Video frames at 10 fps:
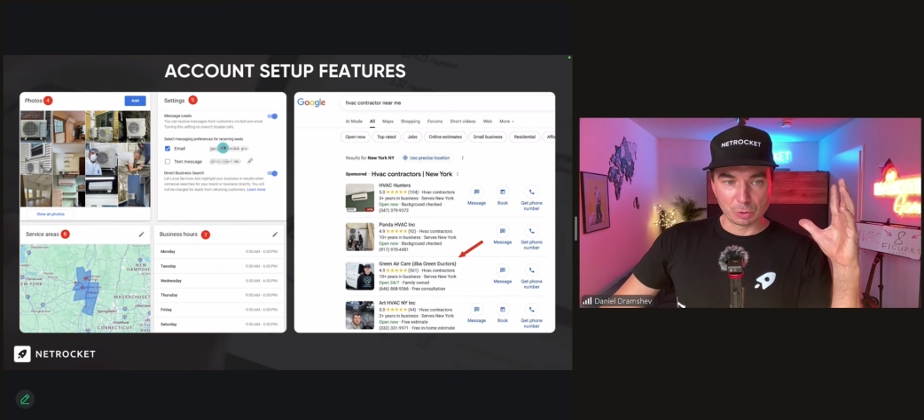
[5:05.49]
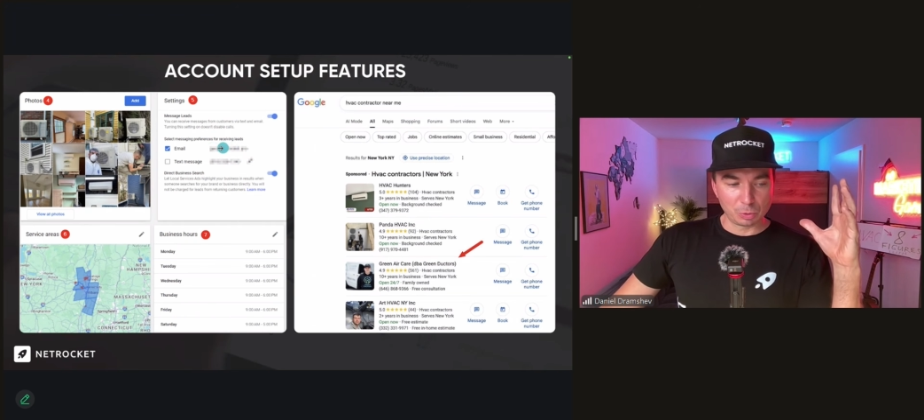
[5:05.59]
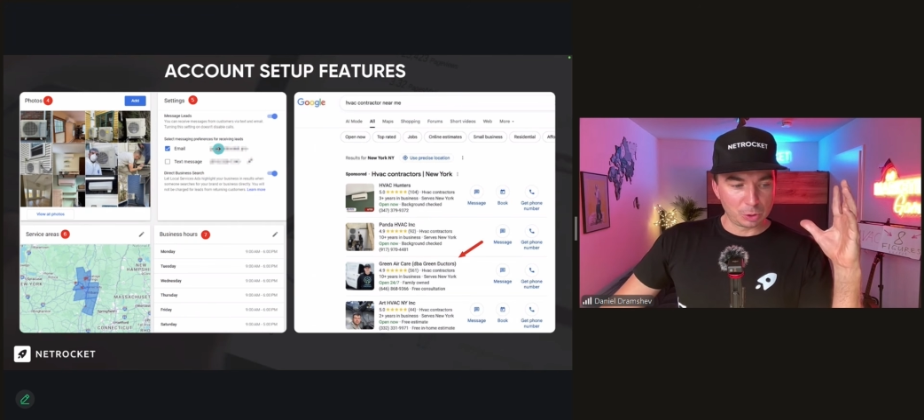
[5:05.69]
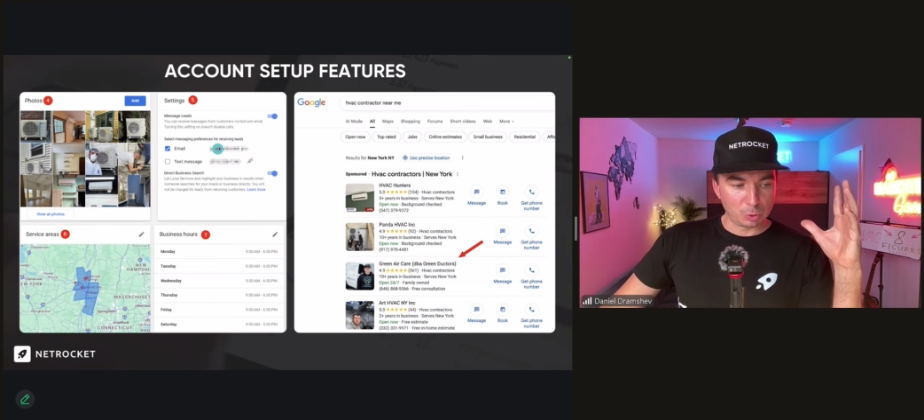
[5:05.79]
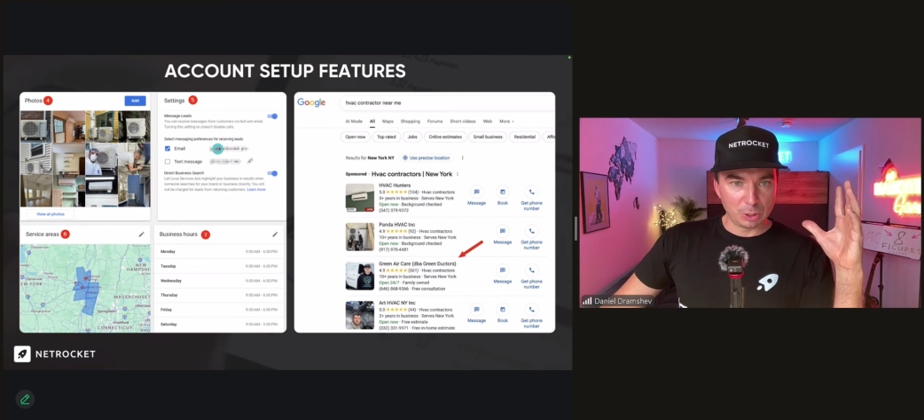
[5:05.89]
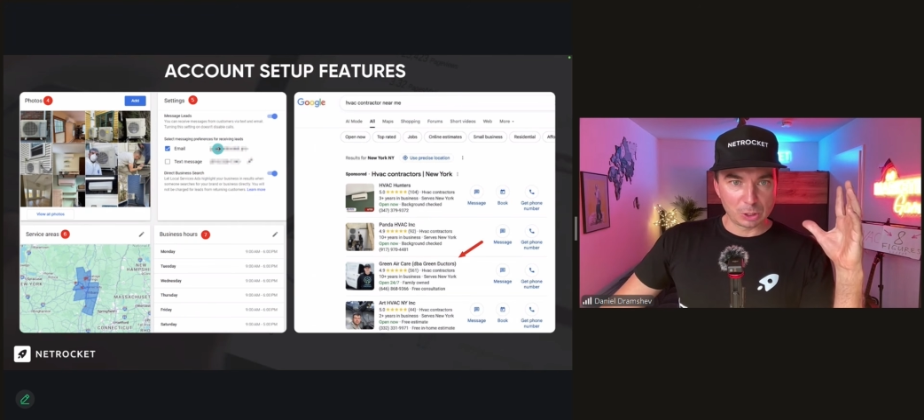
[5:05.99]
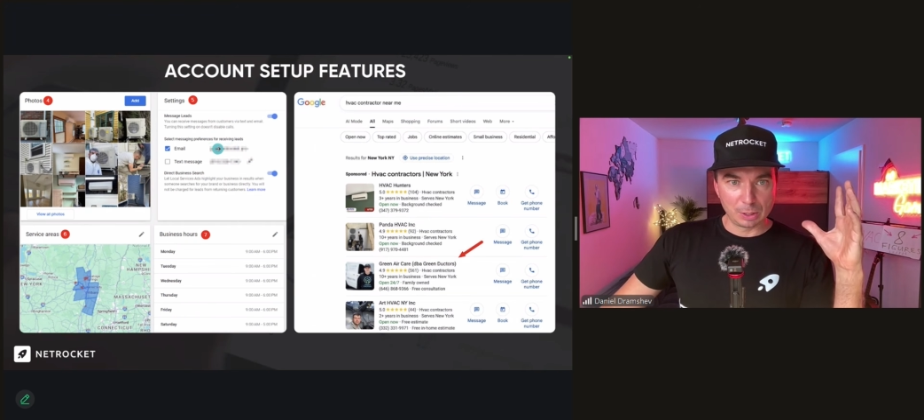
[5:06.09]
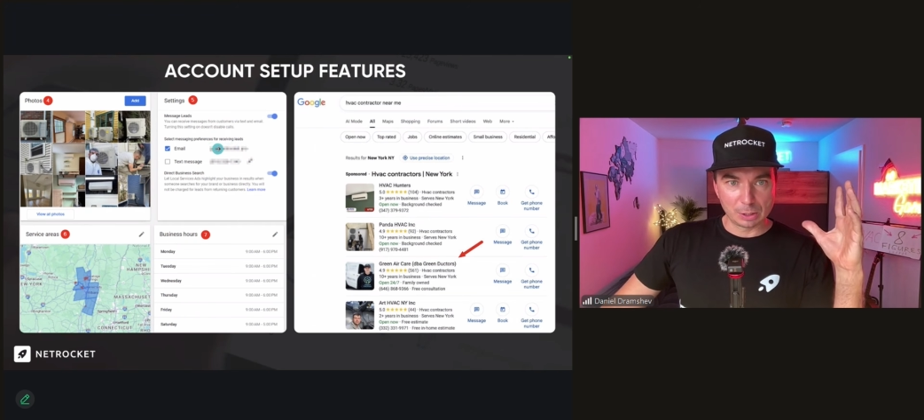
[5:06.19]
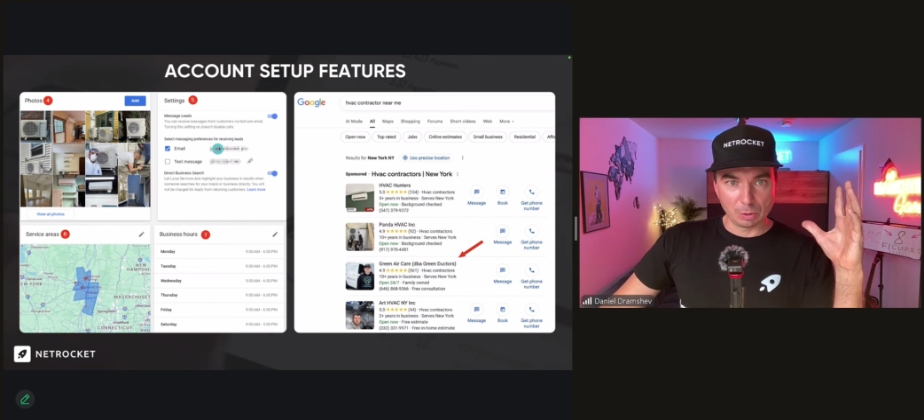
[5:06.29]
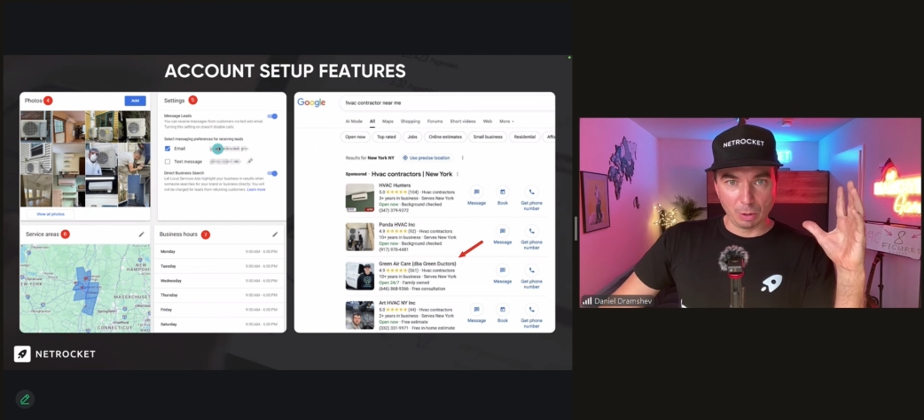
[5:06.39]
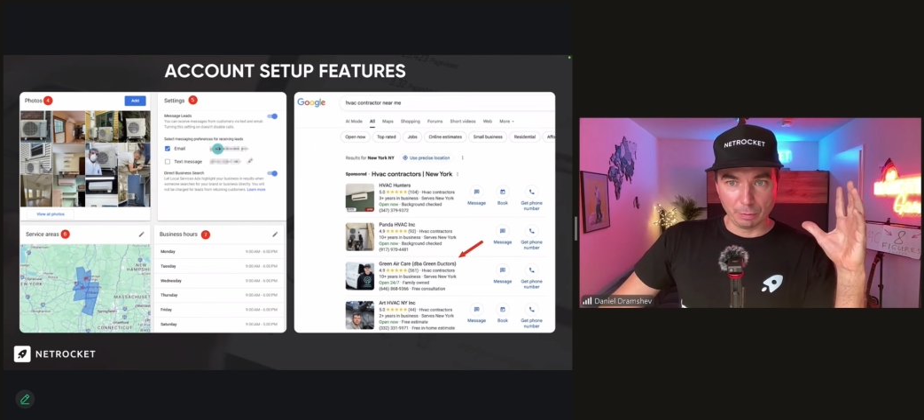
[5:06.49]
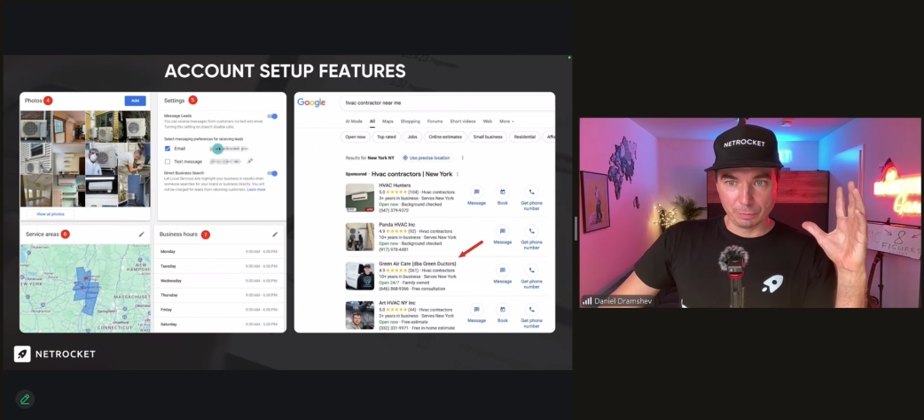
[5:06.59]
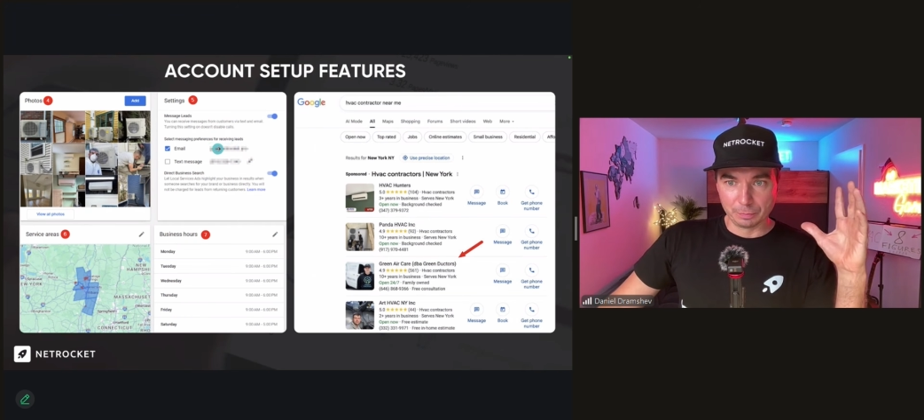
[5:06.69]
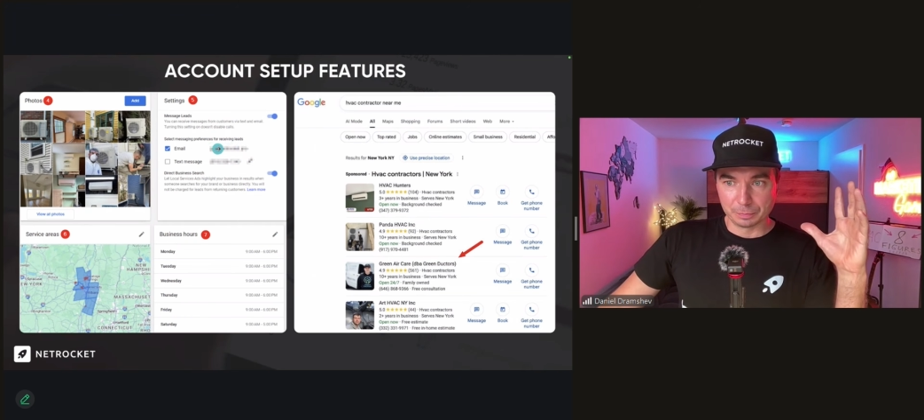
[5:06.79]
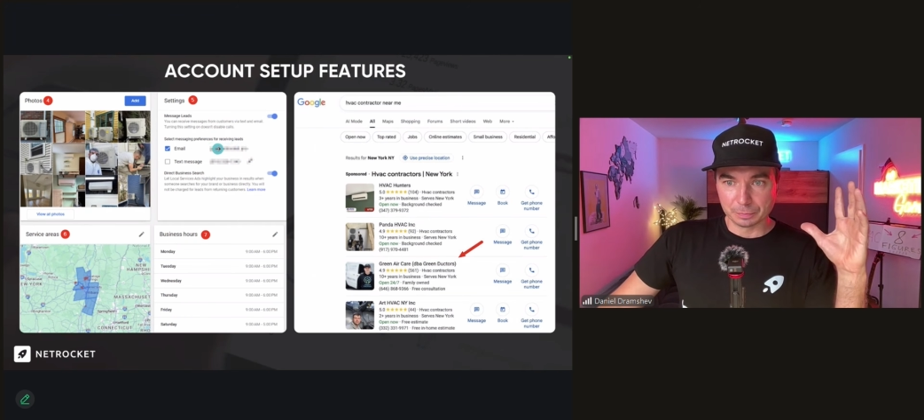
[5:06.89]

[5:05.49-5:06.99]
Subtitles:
to switch this off.